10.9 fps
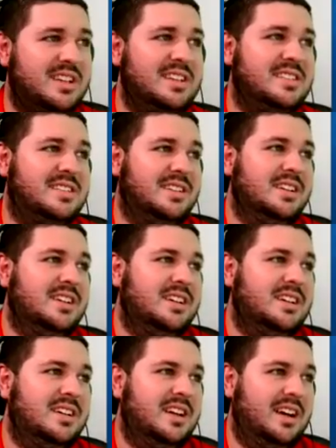as
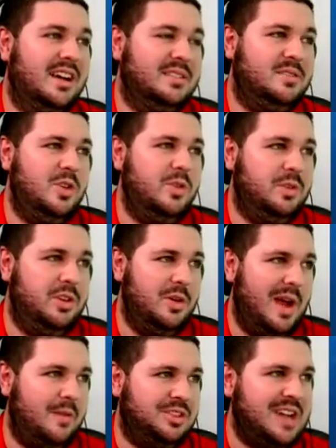uh, you you
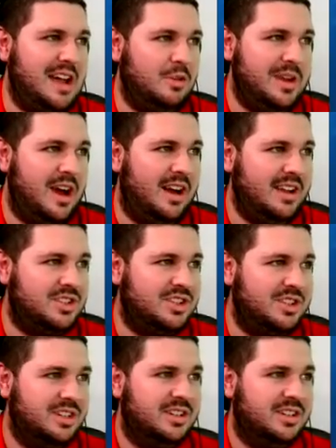have with Tyler Biotish?